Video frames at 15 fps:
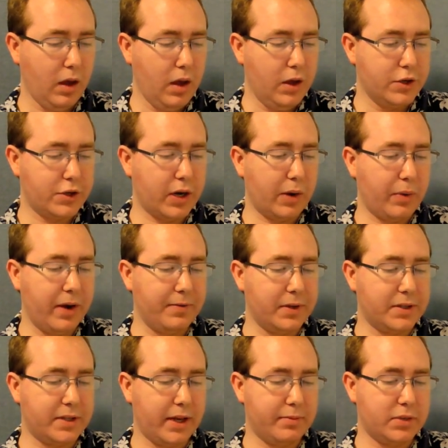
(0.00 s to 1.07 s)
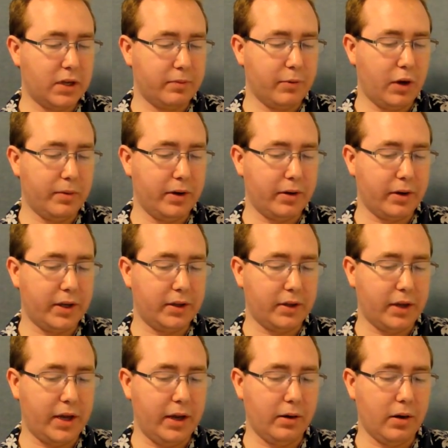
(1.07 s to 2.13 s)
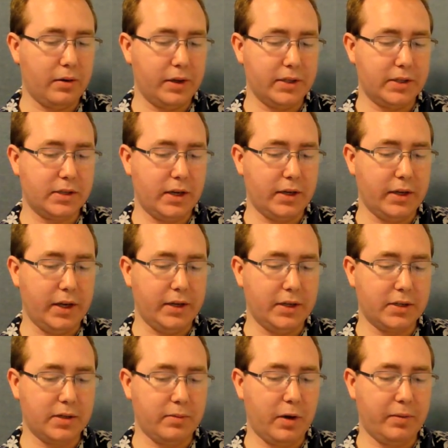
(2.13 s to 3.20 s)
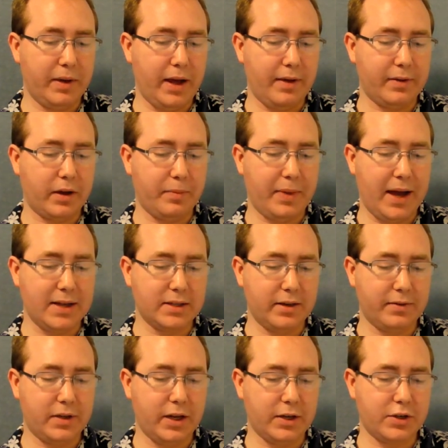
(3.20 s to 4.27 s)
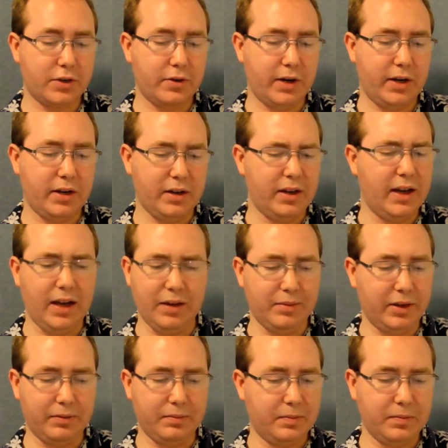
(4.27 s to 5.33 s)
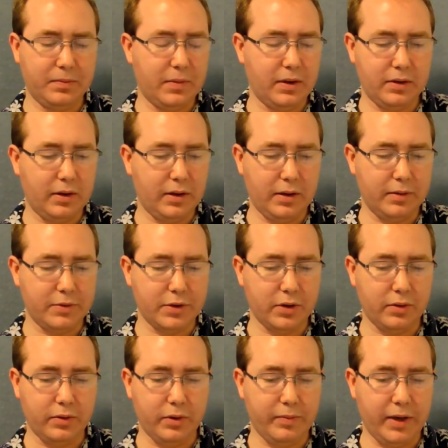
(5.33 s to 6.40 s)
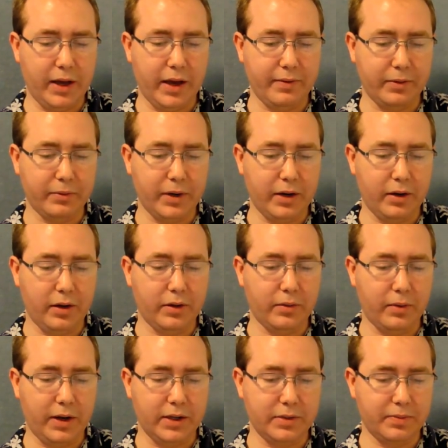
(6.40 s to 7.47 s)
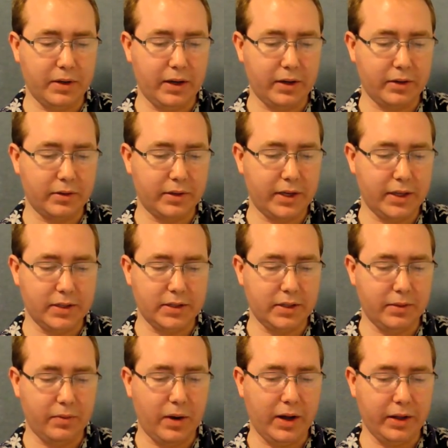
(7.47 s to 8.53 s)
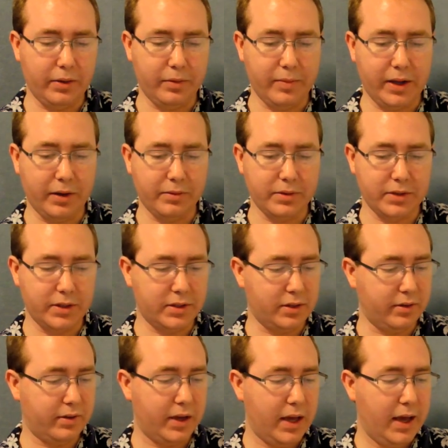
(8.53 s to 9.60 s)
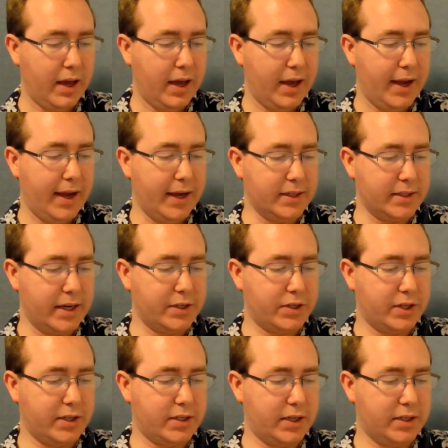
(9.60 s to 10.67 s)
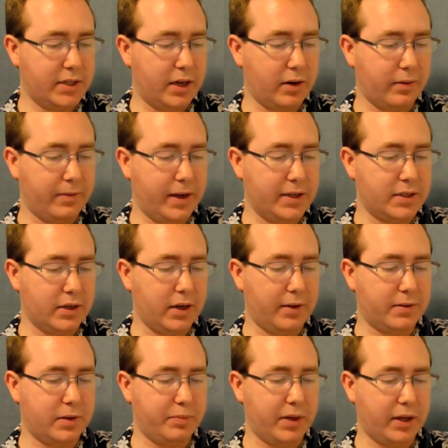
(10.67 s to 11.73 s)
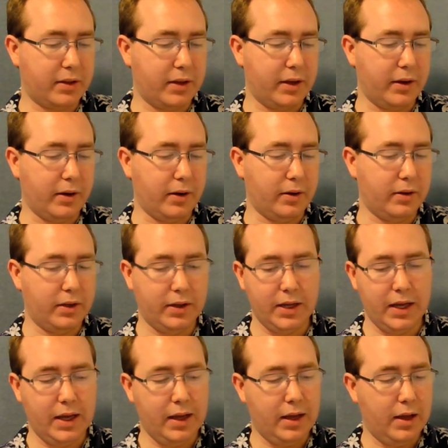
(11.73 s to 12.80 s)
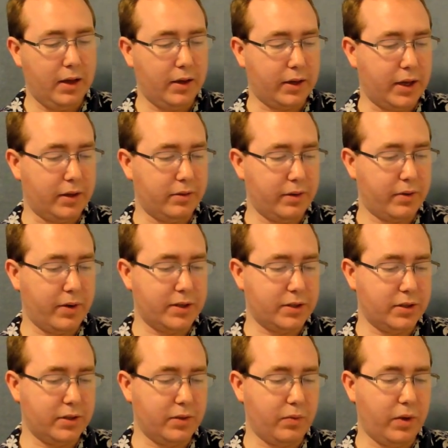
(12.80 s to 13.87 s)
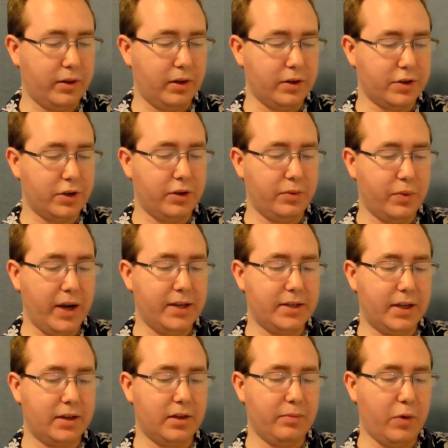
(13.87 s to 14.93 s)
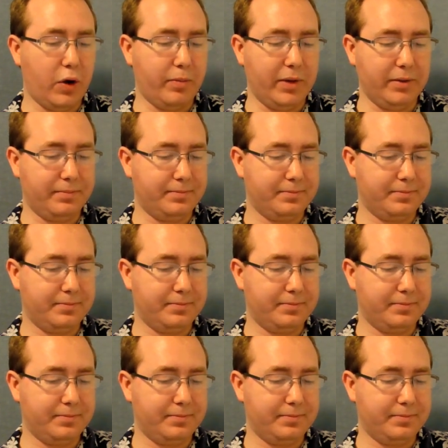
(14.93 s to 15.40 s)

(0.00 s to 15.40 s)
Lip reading: Should I wait for the Samsung Moment or get the Hero on Sunday? Does the Moment have a capacitive touchscreen? Yeah, I'm sure it would be. I haven't read otherwise, but I can't see why they would make it resistive. Is HTC's interface enough to pick the Hero? Okay, 3 questions in one there. Should you wait to get the Moment?